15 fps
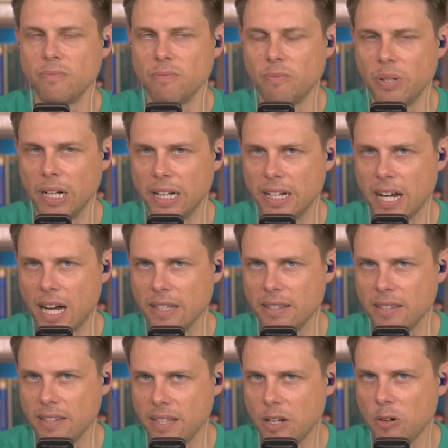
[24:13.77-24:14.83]
but I
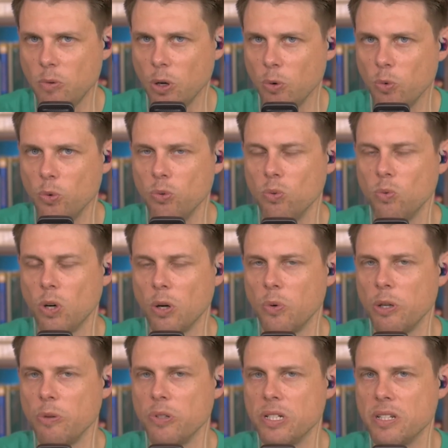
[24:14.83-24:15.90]
think where where
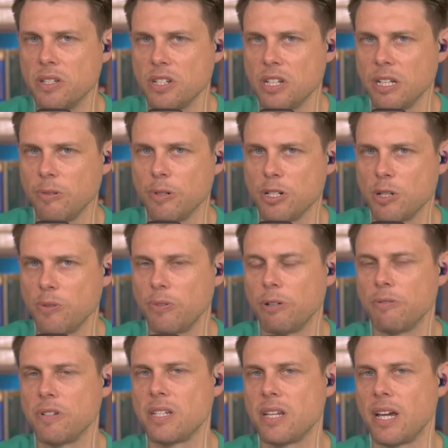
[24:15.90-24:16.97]
we would distinguish and we
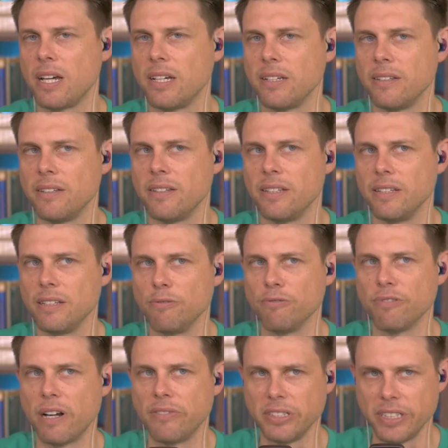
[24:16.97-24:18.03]
would say the
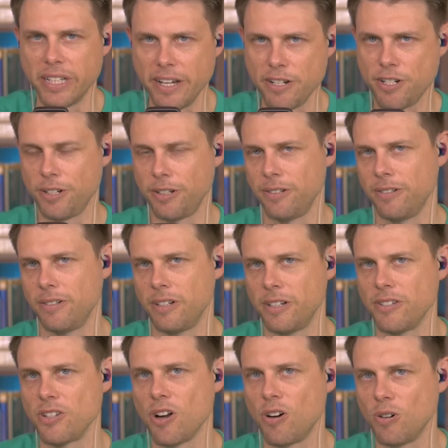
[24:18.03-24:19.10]
revelation
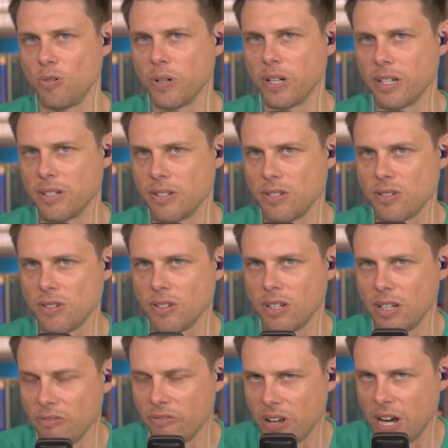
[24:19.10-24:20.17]
is always
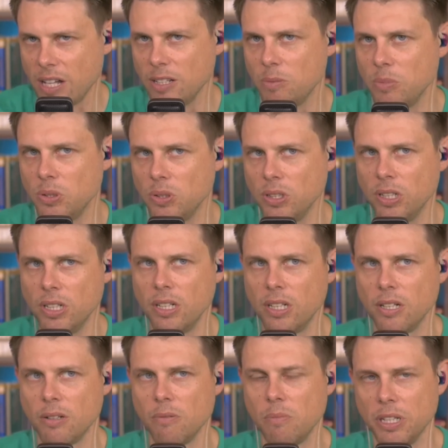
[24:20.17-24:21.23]
infallible,
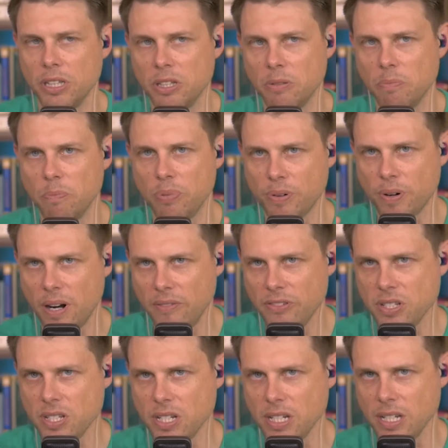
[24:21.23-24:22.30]
but the
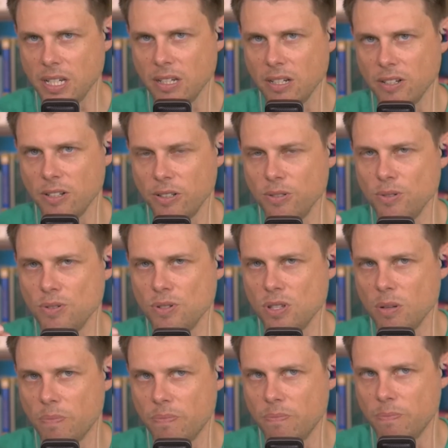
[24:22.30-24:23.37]
prophecy includes
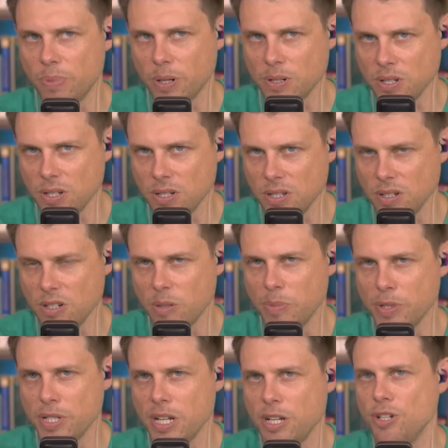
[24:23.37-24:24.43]
the person's
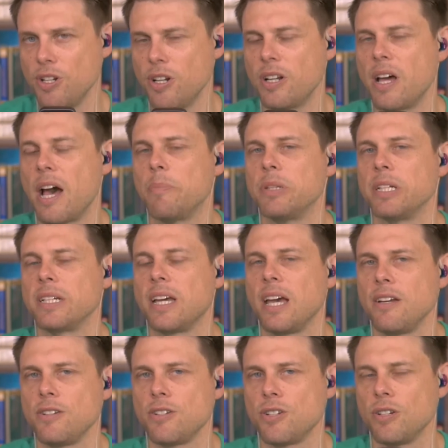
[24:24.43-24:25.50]
interpretation and
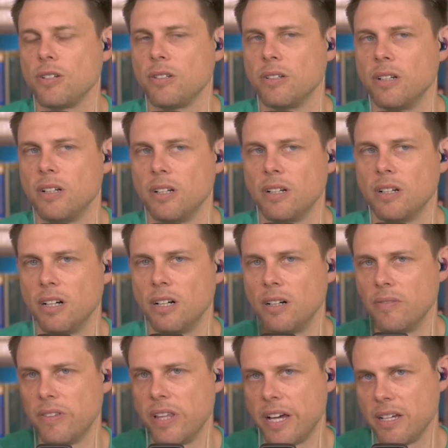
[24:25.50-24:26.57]
application
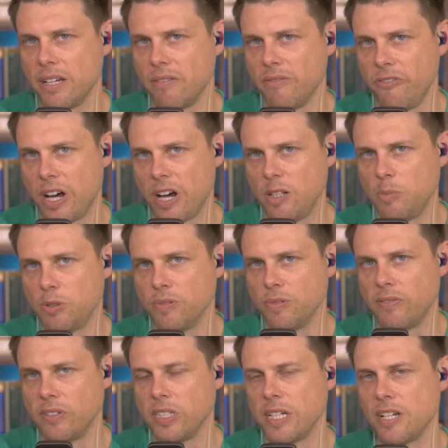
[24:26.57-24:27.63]
of that
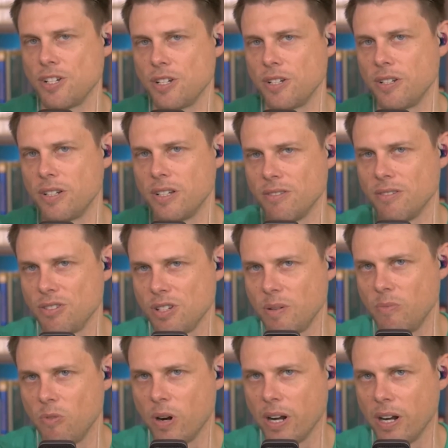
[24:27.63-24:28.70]
infallible revelation and
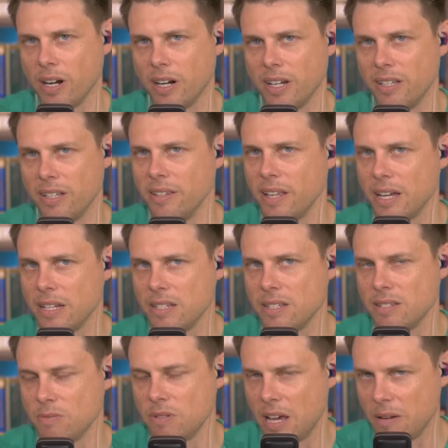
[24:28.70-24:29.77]
somewhere in
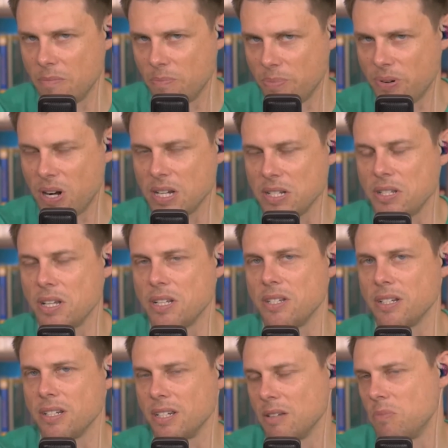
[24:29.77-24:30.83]
that that
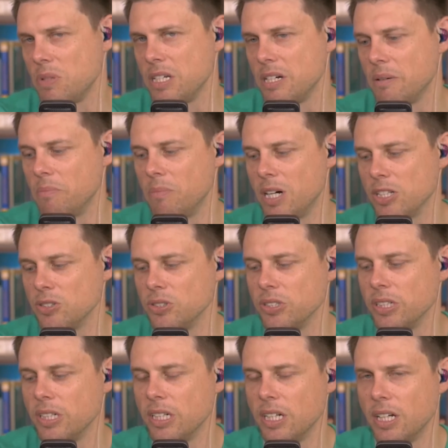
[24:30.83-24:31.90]
process it can become
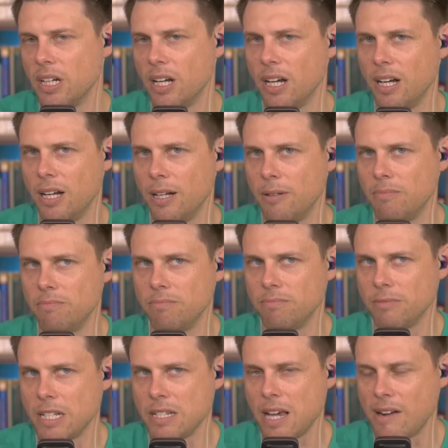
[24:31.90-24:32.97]
muddled um, yeah
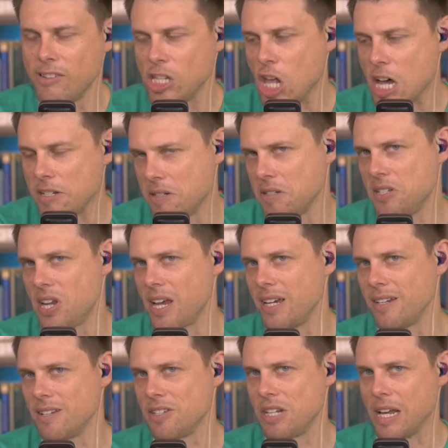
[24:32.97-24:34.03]
that's kind of a lot to
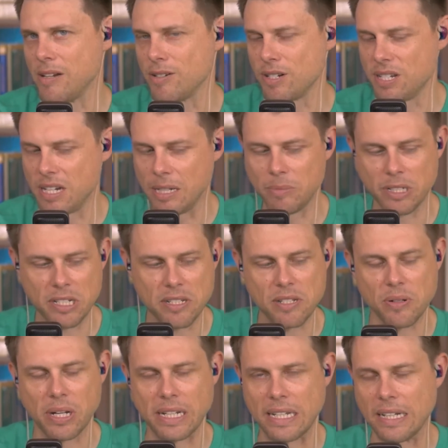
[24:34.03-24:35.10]
say in a standard statement
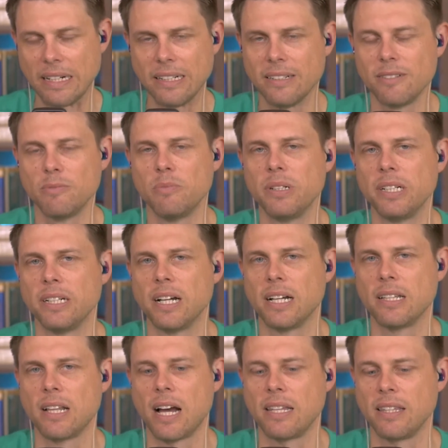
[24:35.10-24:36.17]
so i get it but
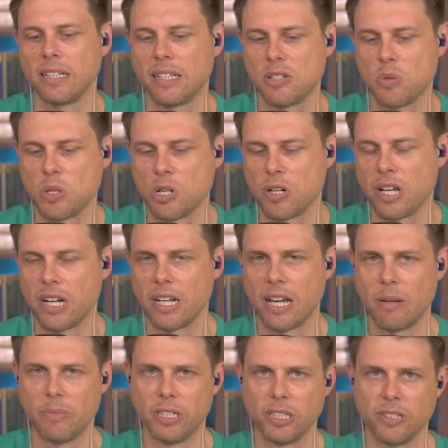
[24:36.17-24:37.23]
i, I think totally. that's what you're getting
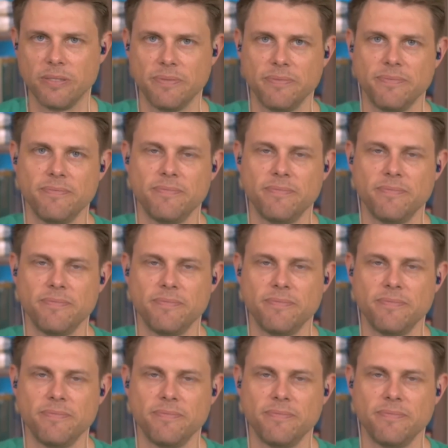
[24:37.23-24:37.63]
at miller